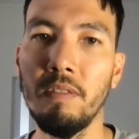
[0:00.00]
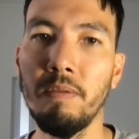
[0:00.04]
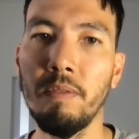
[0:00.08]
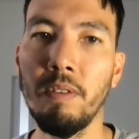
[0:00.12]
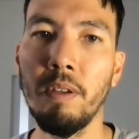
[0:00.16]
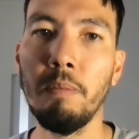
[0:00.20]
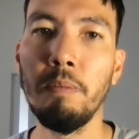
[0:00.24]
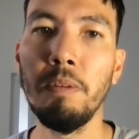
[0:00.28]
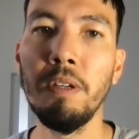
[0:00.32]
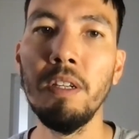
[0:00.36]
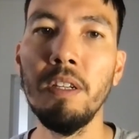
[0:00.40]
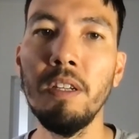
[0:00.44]

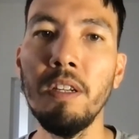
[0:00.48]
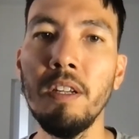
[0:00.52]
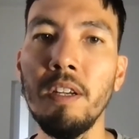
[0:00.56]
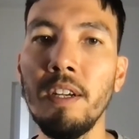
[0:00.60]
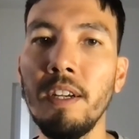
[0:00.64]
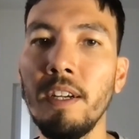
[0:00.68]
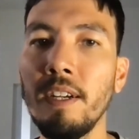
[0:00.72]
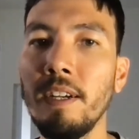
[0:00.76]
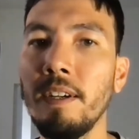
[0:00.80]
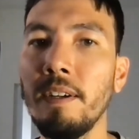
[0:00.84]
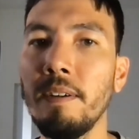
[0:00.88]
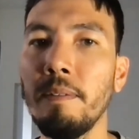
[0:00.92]
I mean,
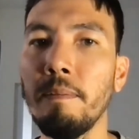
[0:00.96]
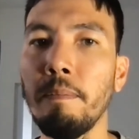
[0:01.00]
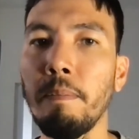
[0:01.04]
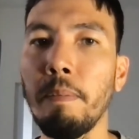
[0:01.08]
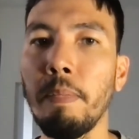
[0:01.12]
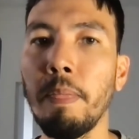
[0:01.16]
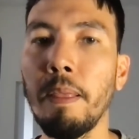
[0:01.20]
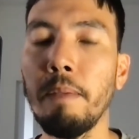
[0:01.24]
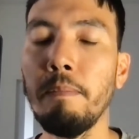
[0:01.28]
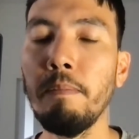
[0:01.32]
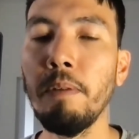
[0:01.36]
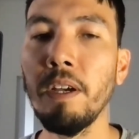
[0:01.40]

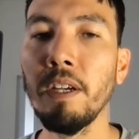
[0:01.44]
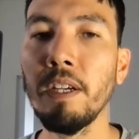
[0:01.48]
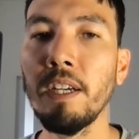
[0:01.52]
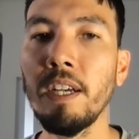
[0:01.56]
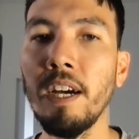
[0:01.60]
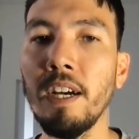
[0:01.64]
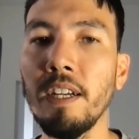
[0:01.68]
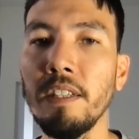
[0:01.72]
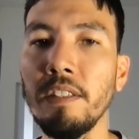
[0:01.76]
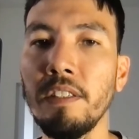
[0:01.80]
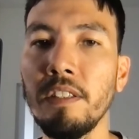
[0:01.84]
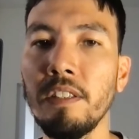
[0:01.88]
my
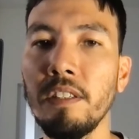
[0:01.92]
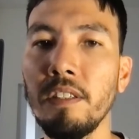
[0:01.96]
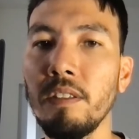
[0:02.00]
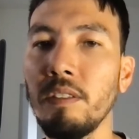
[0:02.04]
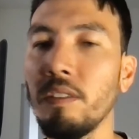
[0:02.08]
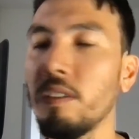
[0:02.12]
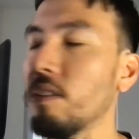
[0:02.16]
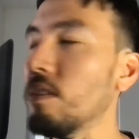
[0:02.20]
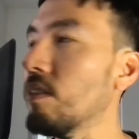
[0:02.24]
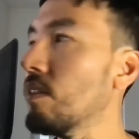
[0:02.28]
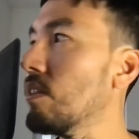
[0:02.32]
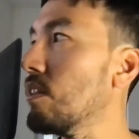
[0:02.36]

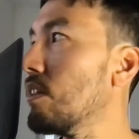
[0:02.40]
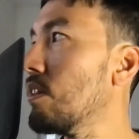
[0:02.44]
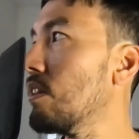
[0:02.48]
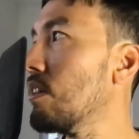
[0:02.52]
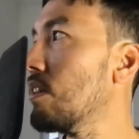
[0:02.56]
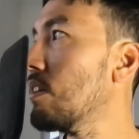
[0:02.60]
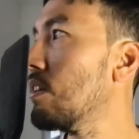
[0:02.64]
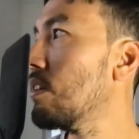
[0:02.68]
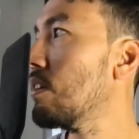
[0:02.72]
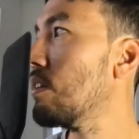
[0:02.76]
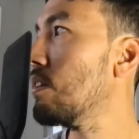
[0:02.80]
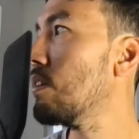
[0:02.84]
cousin is
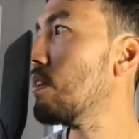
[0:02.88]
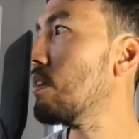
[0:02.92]
a